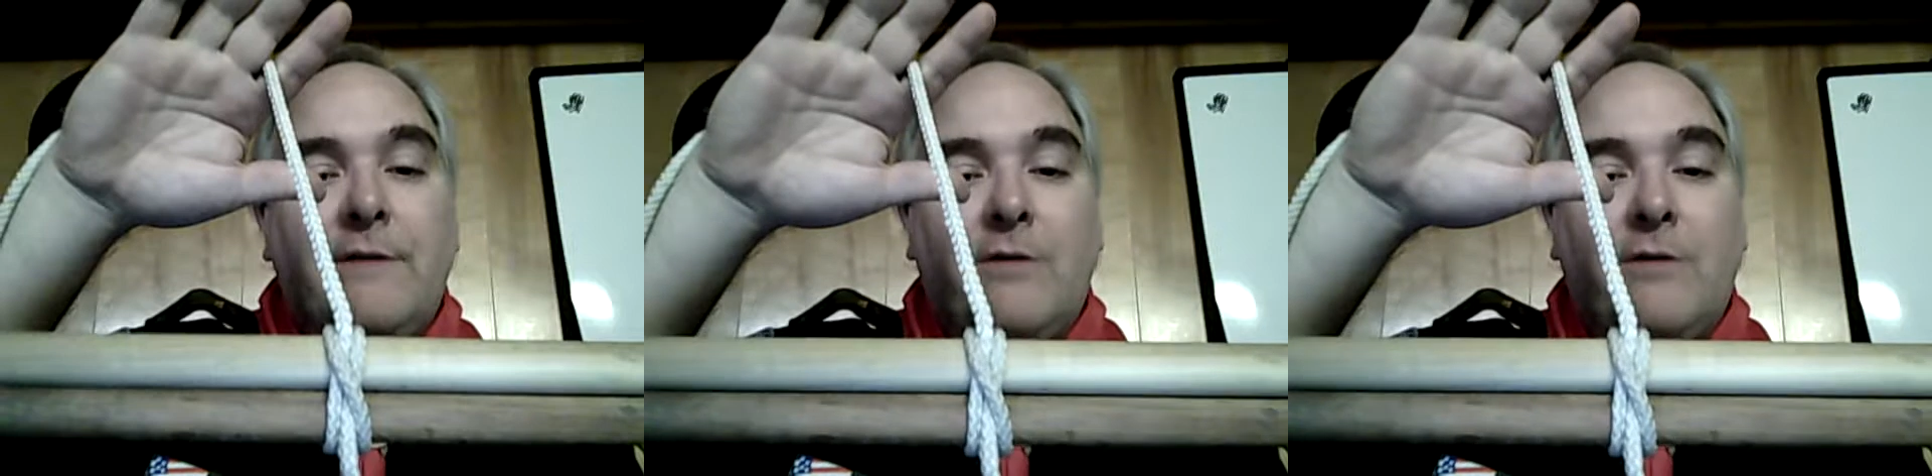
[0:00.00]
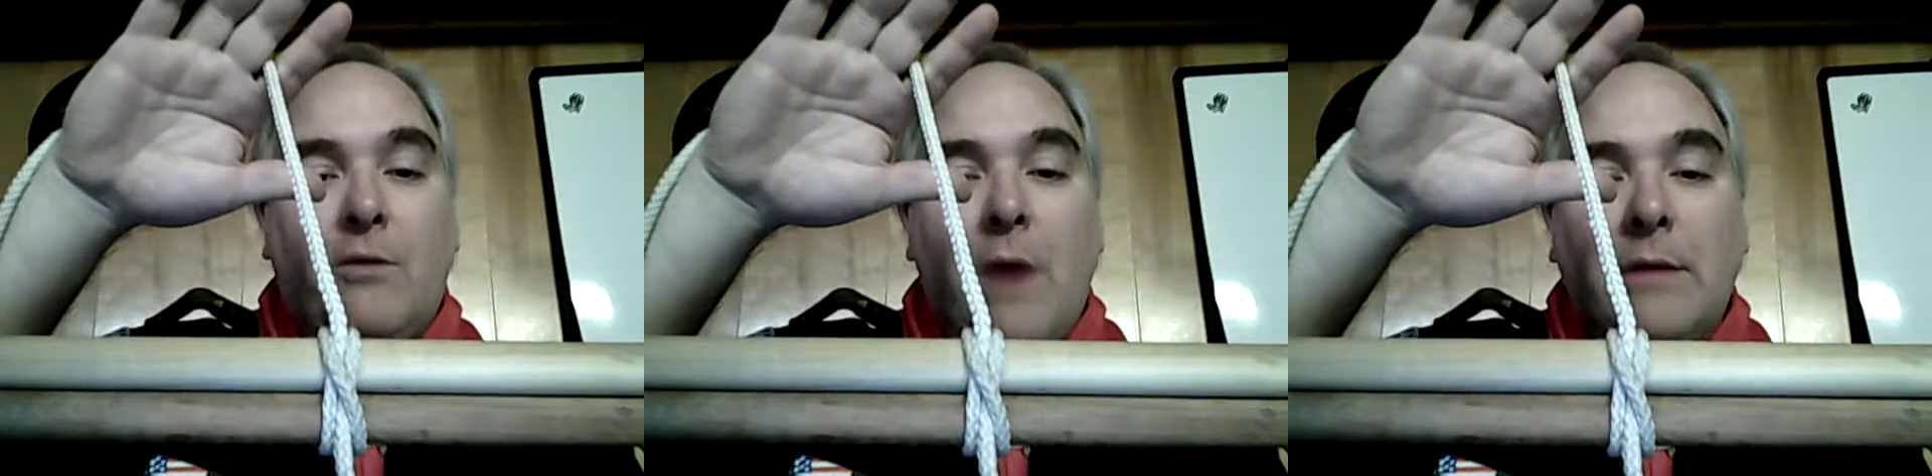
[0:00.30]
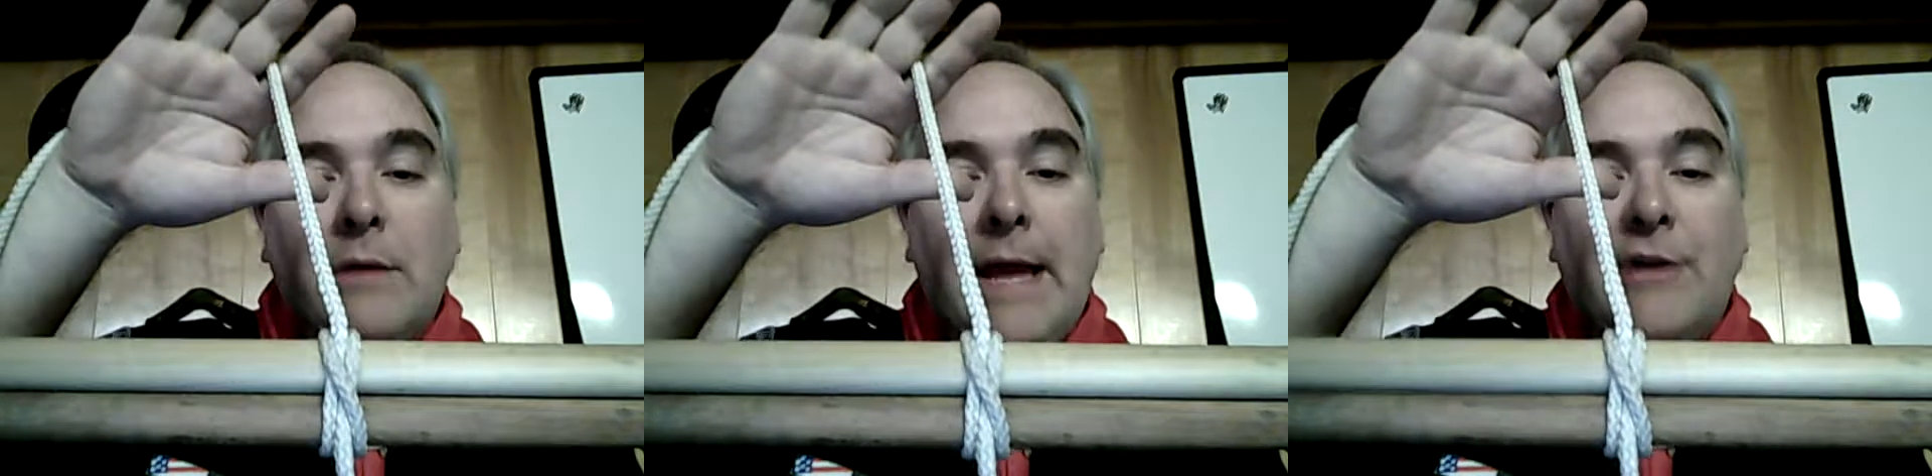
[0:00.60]
For a
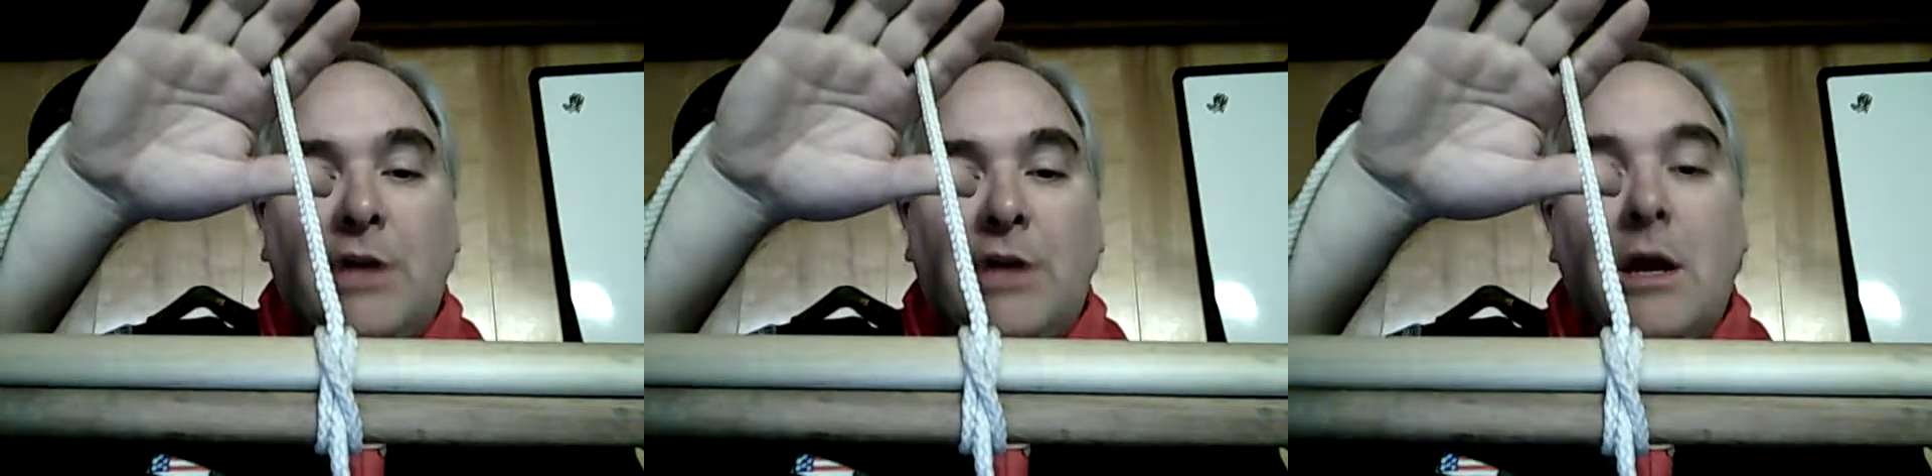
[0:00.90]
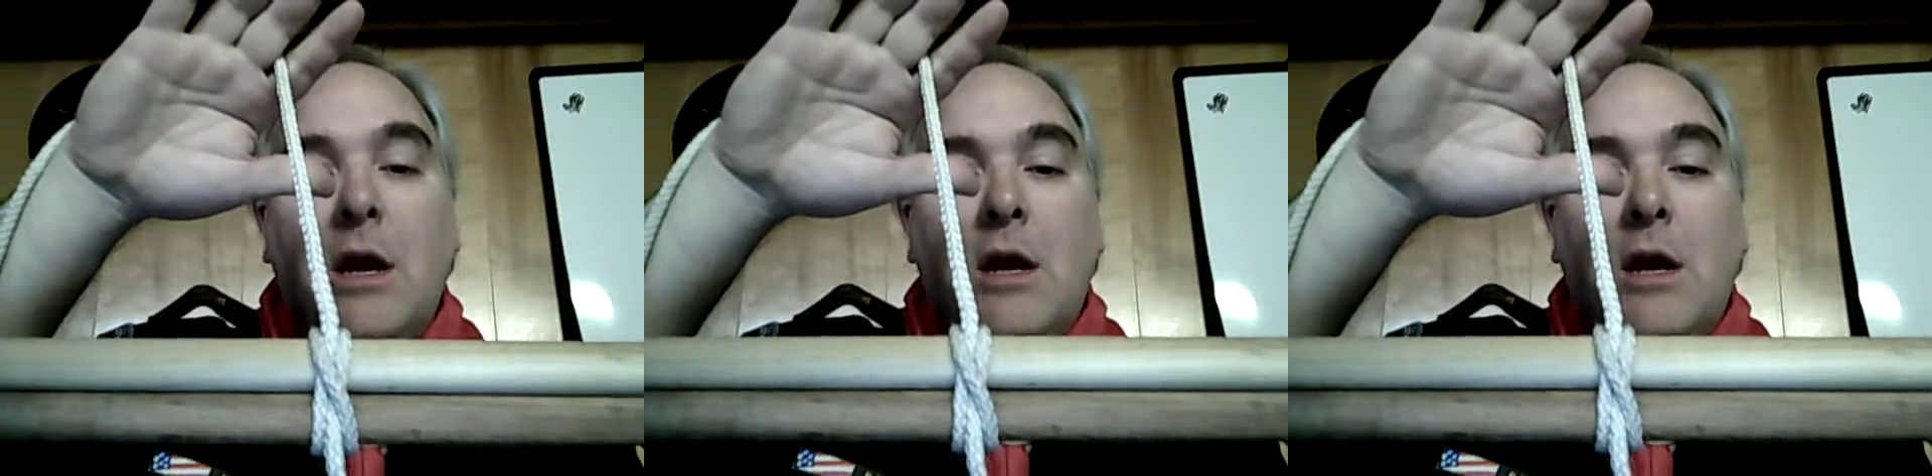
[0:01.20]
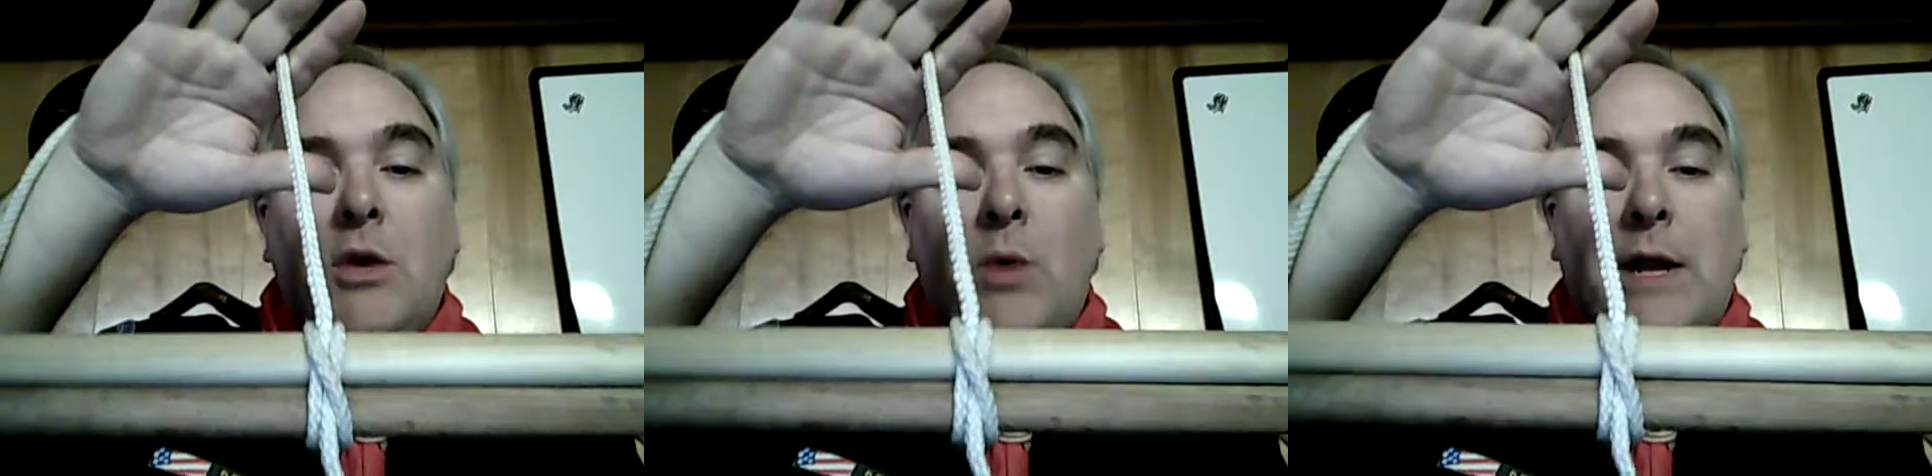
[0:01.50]
round lashing,
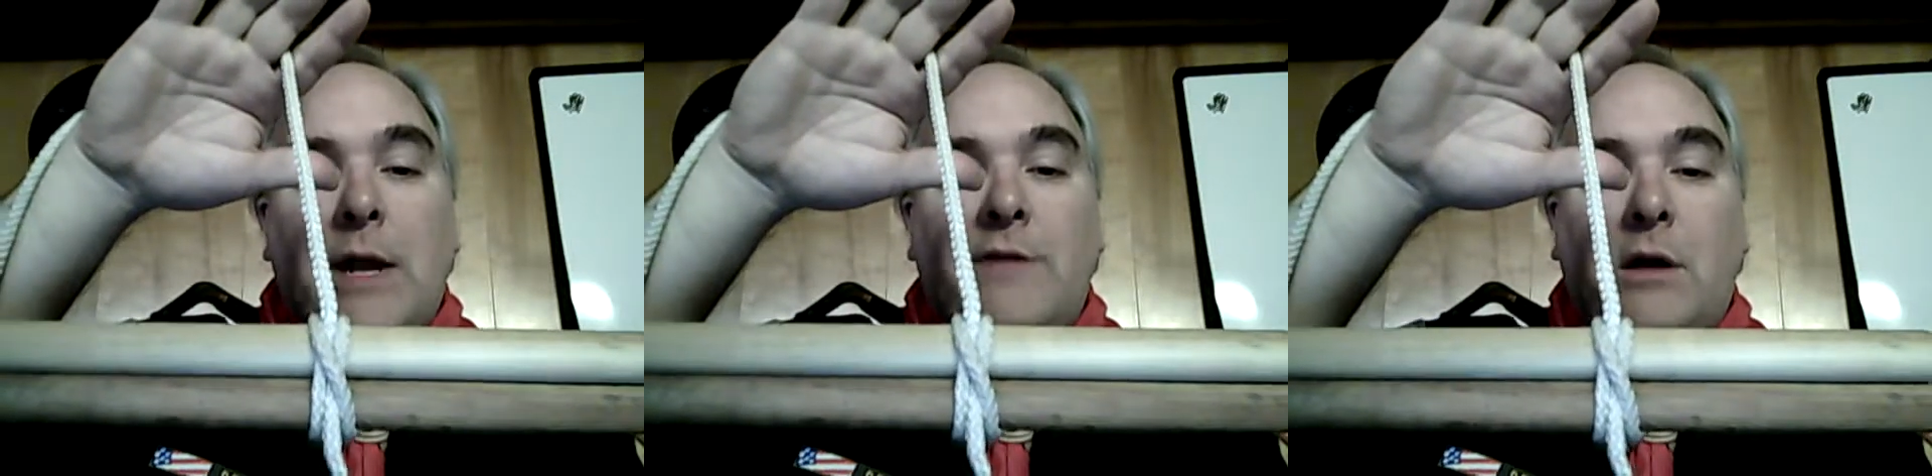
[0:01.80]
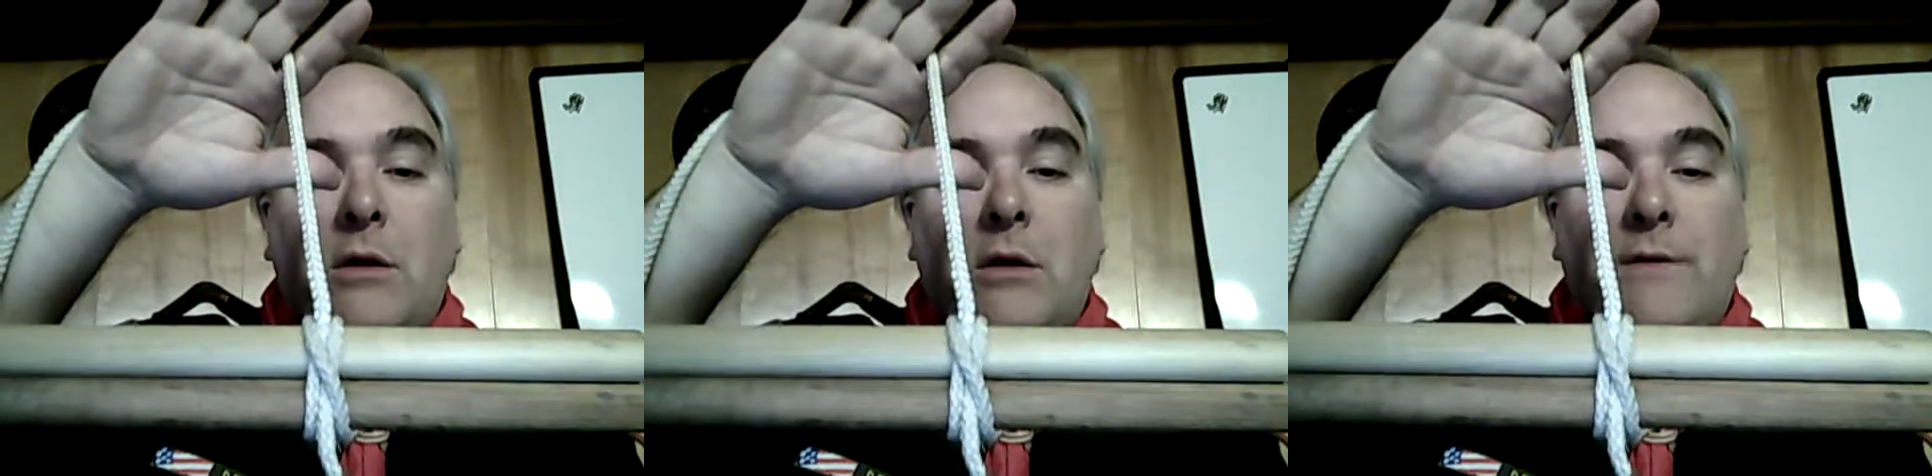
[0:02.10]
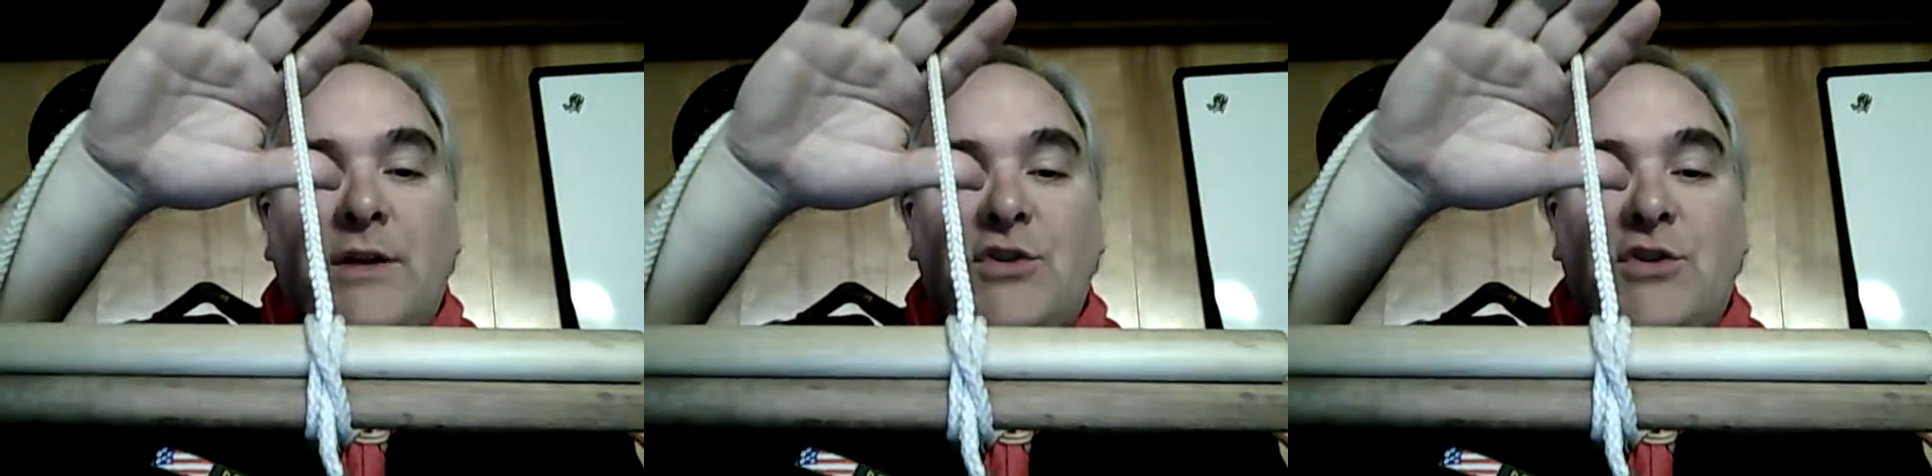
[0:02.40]
you want to have the clove
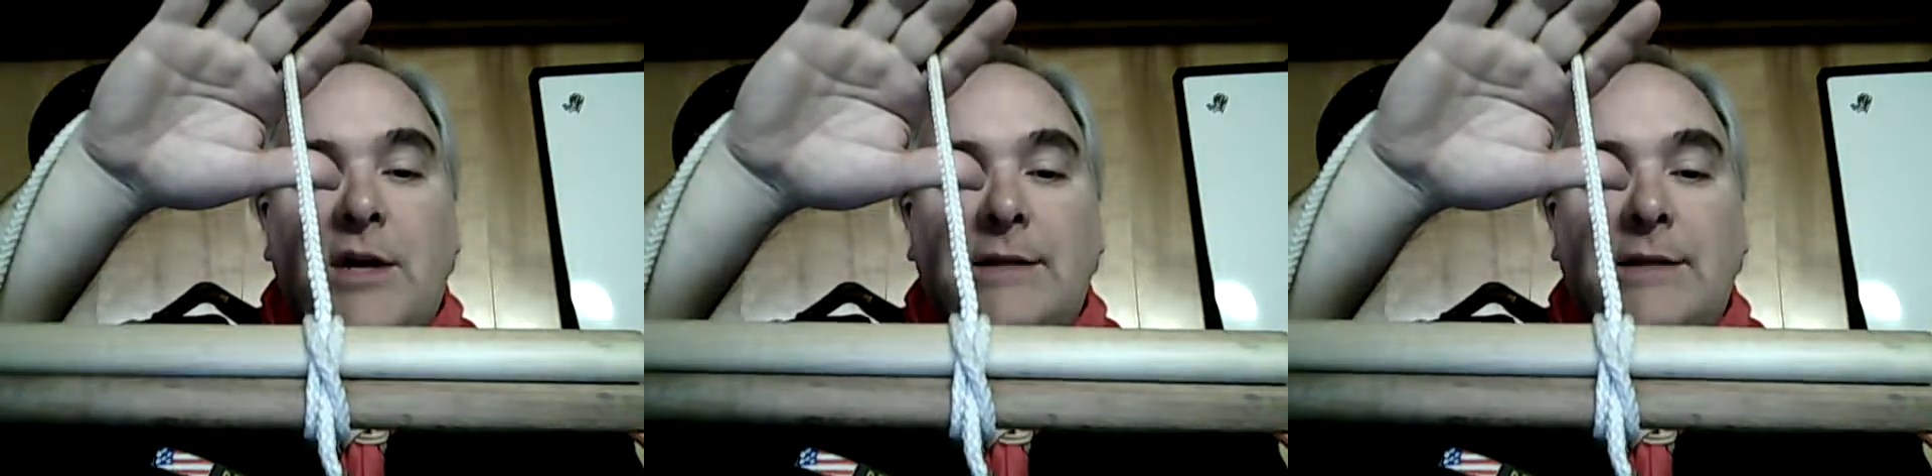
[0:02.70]
hitch